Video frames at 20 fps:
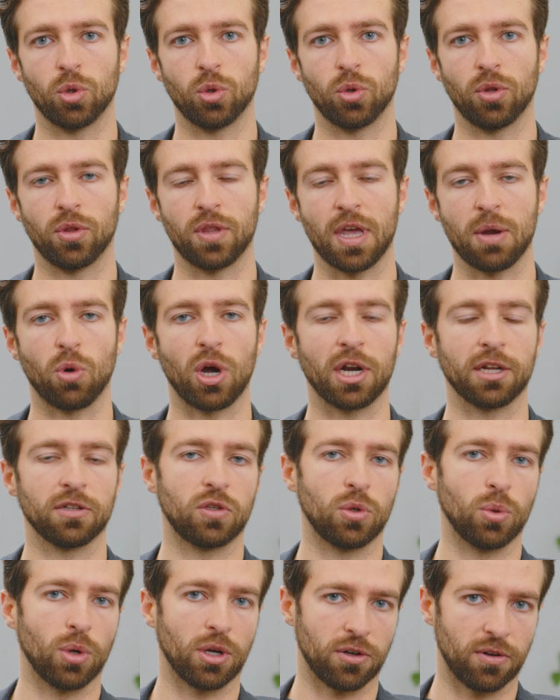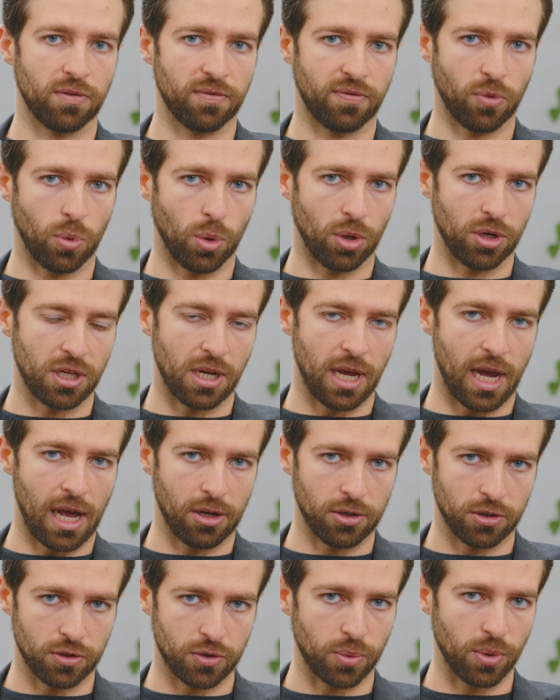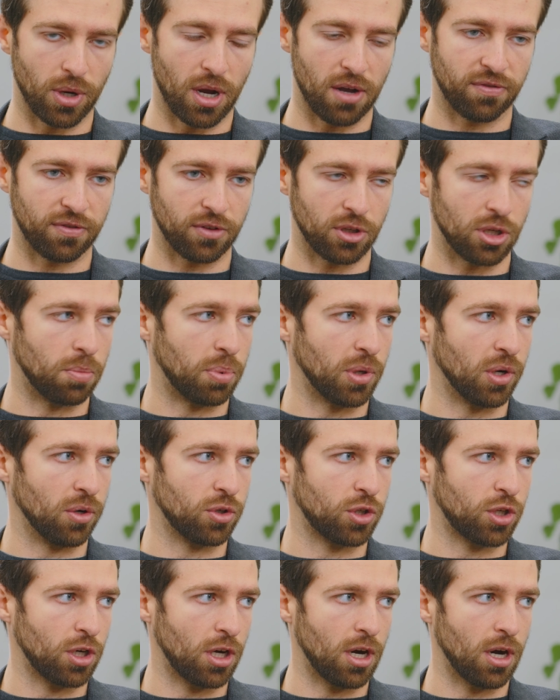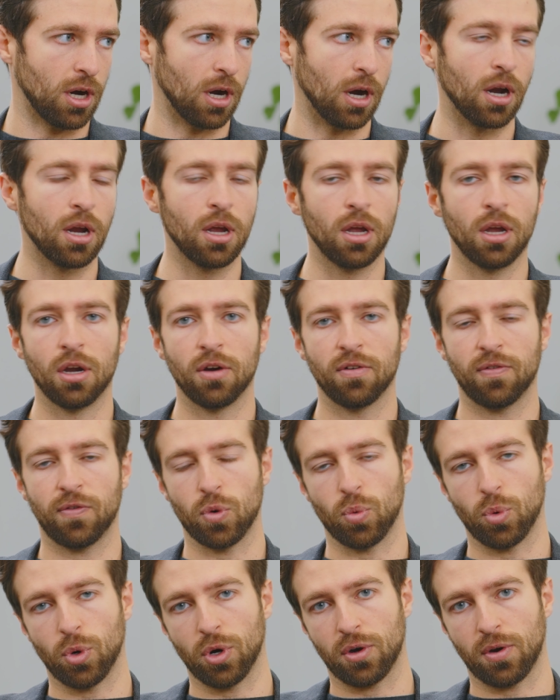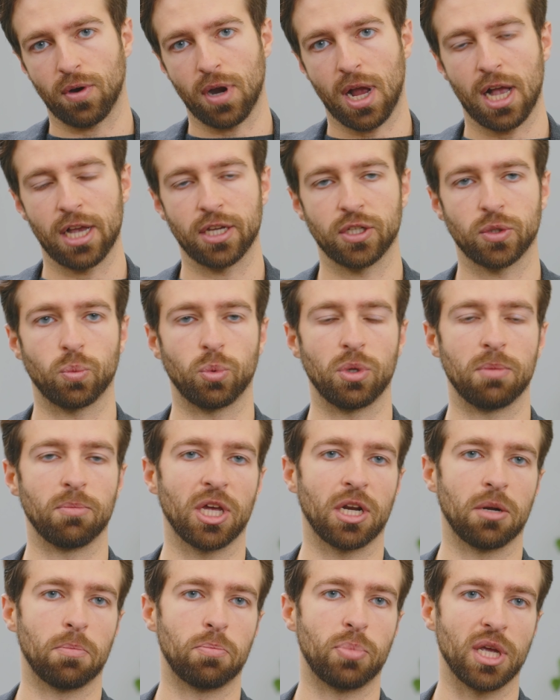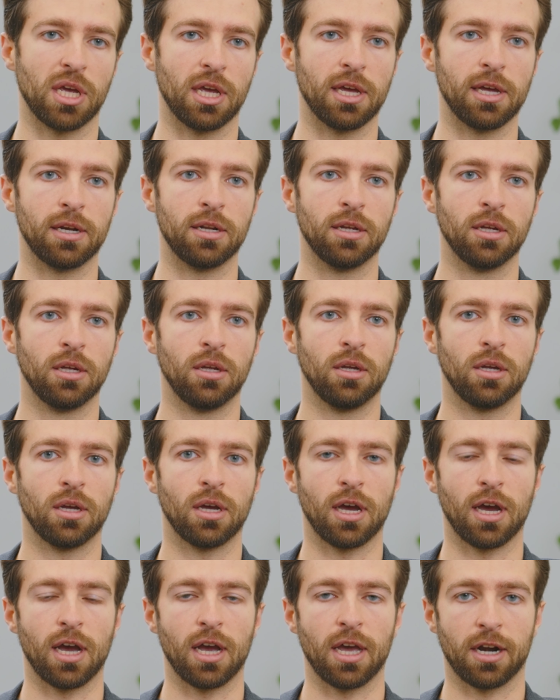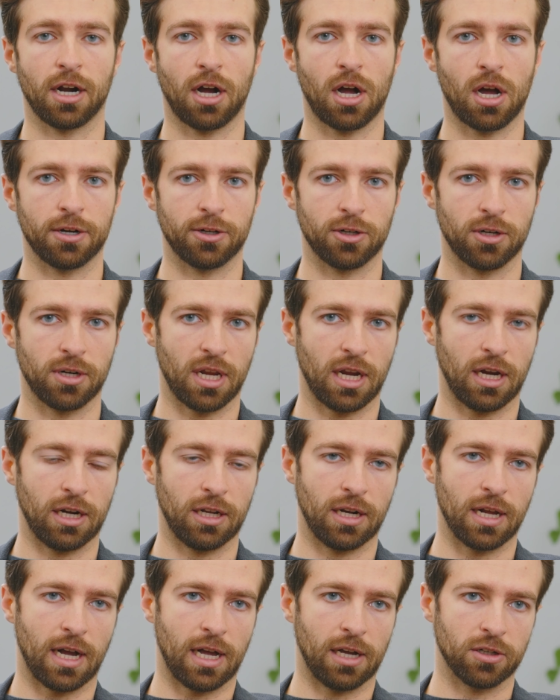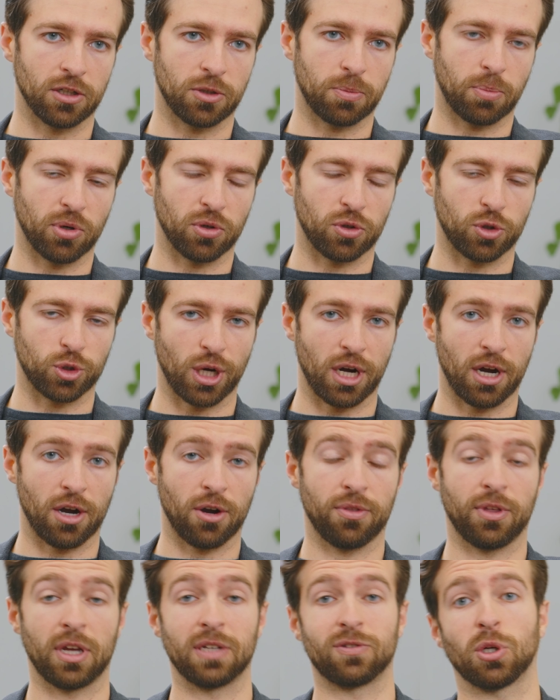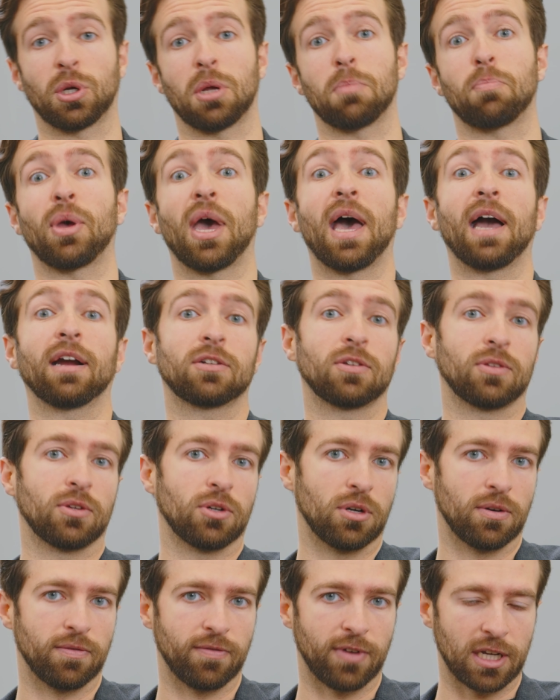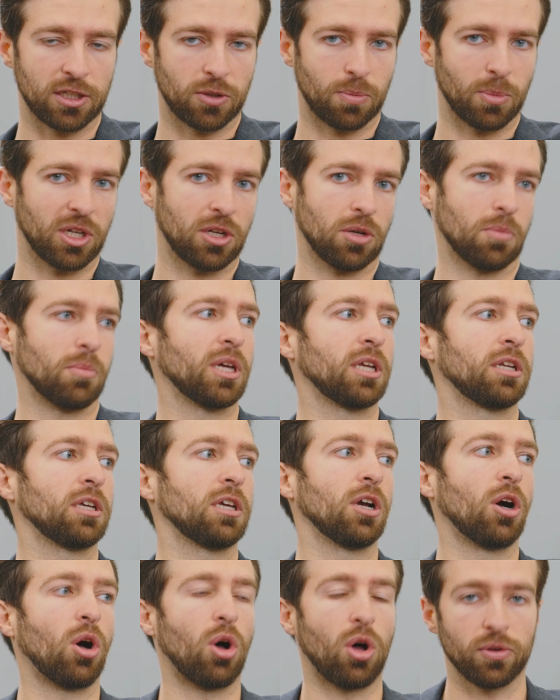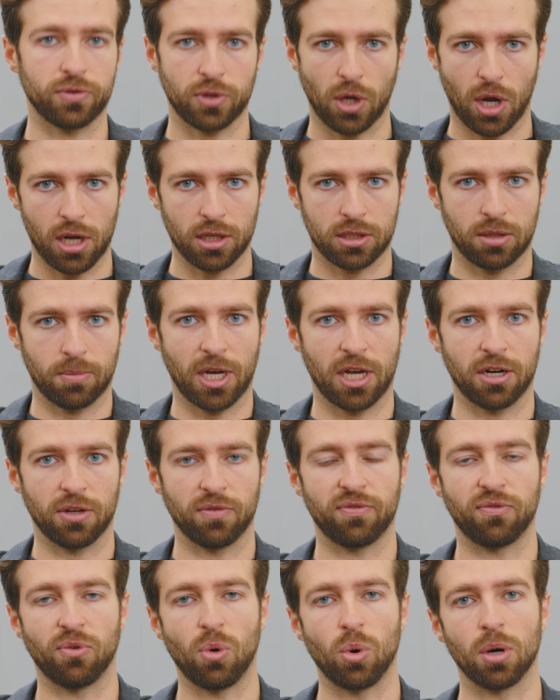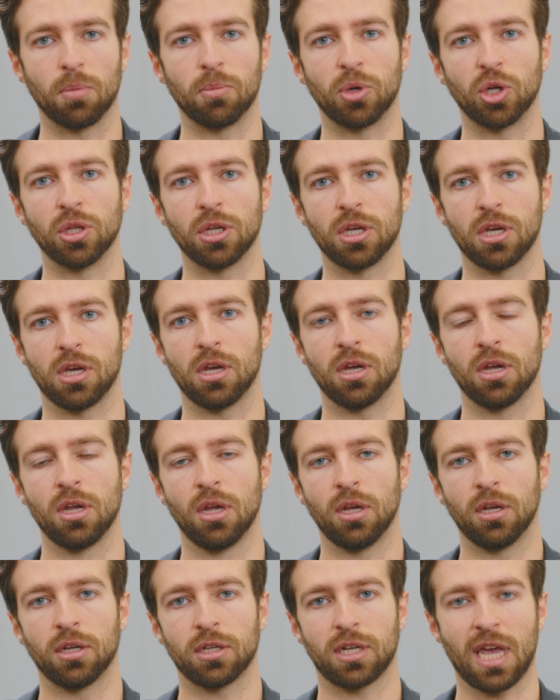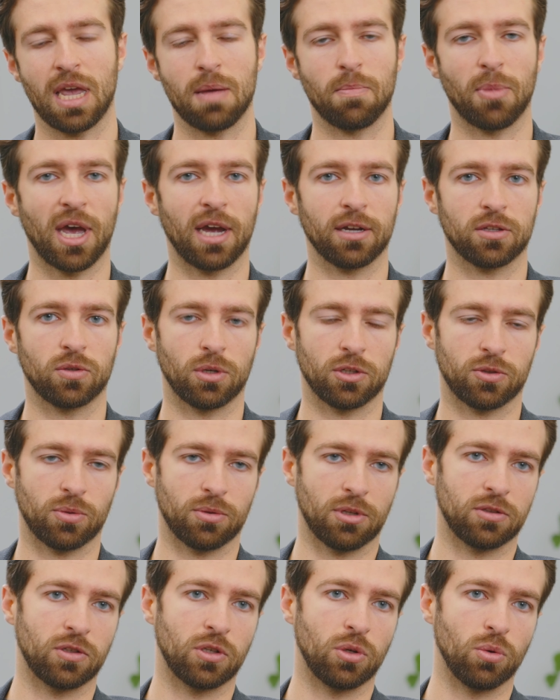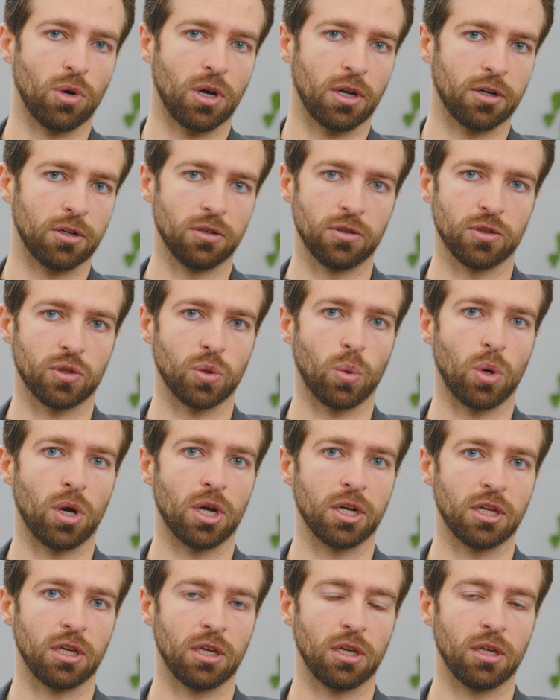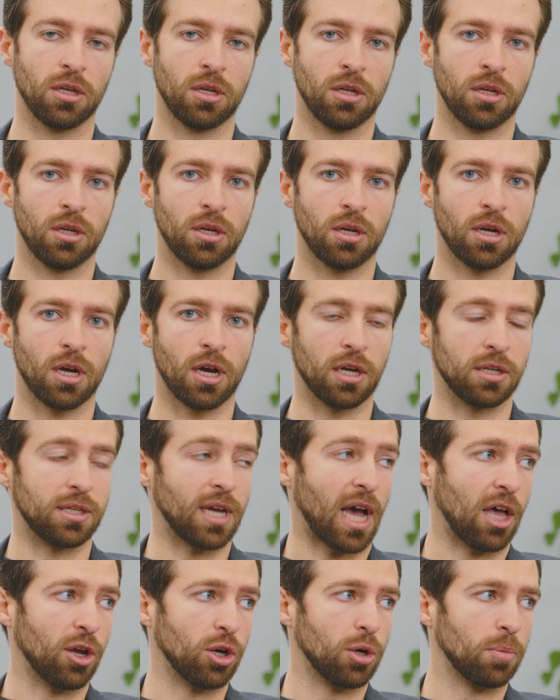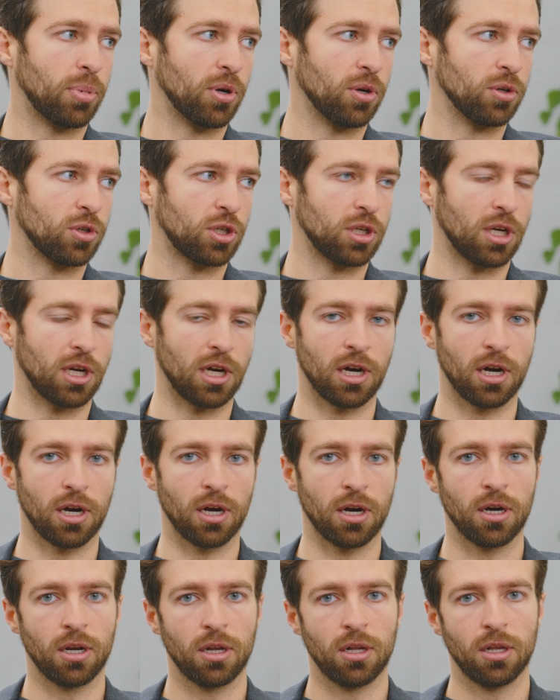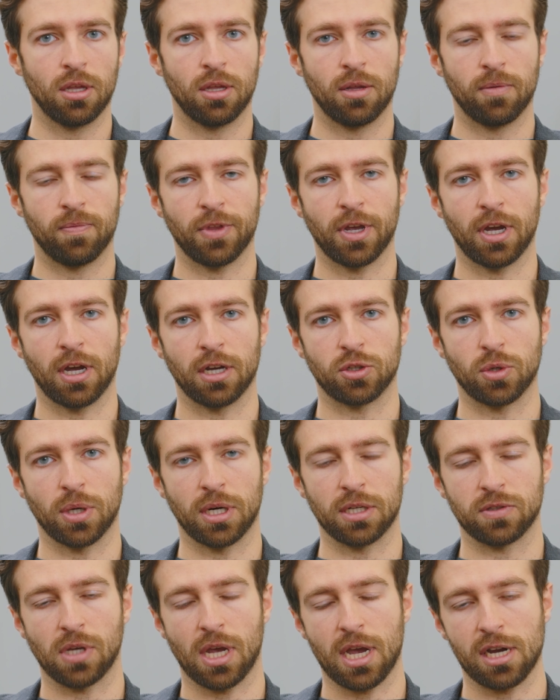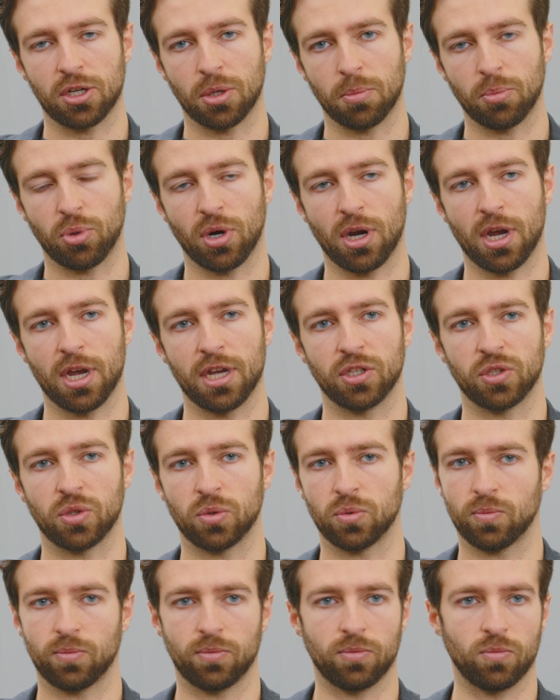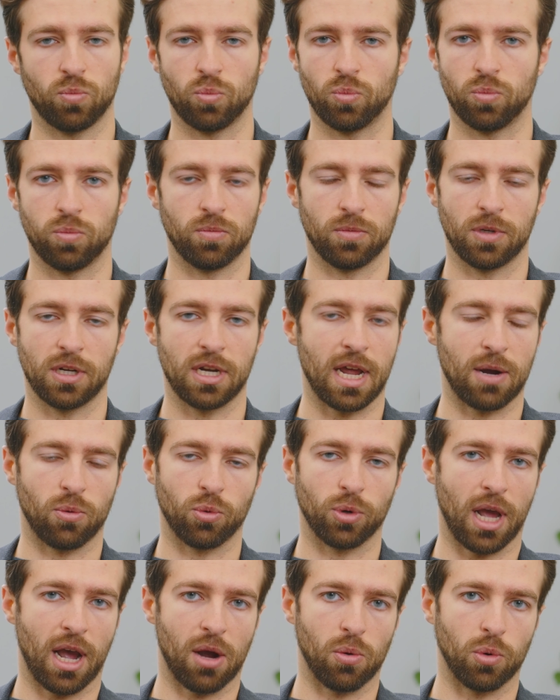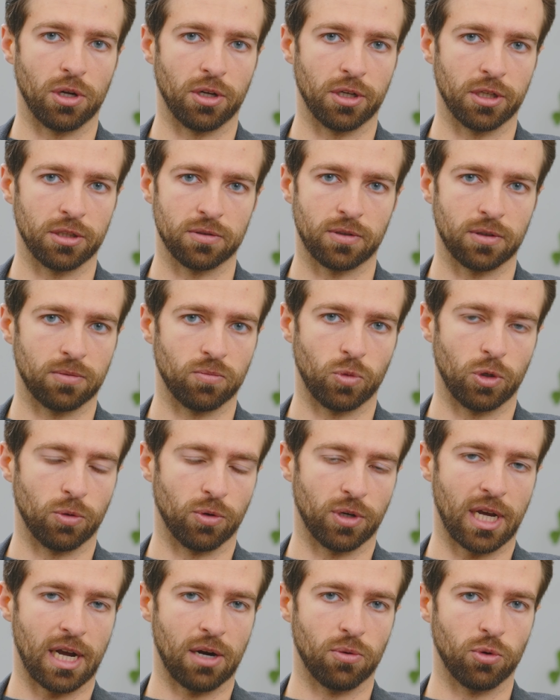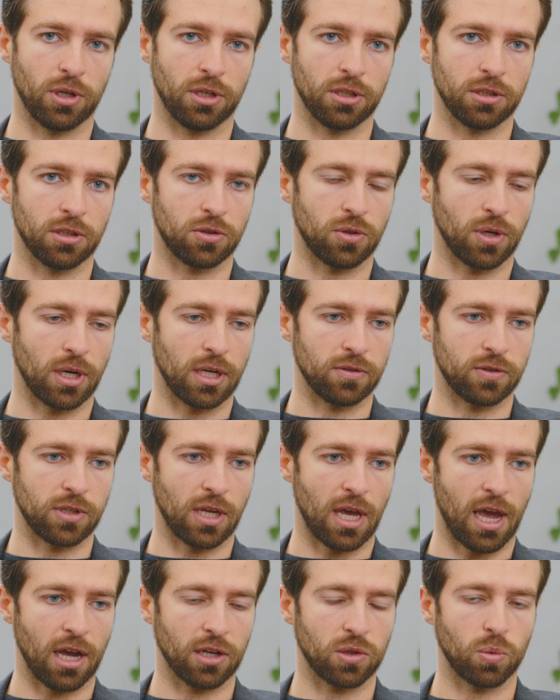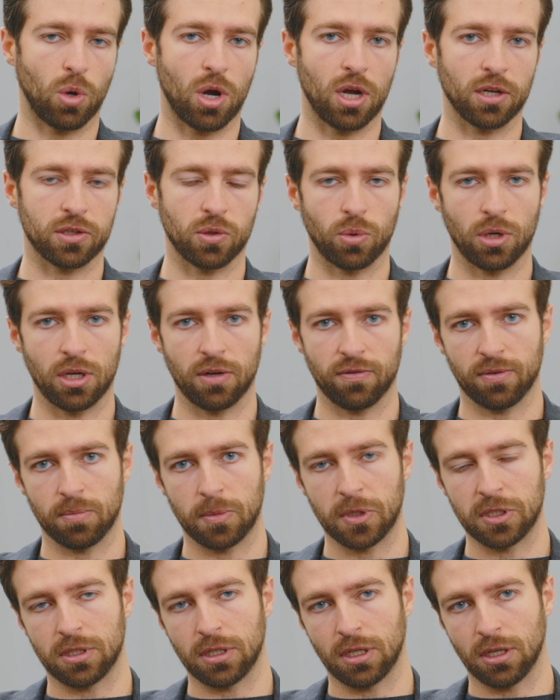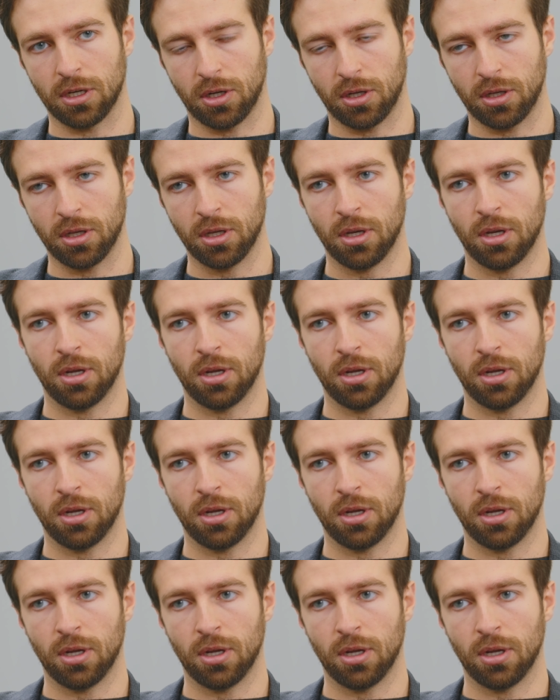They wanted $240 roughly per share for work rise. We made a bid at $180 per share. They took it back to their investment committee, all talked about it formally, came back to us with a $220 per share transaction price. We were not willing to transact, walked away from the deal.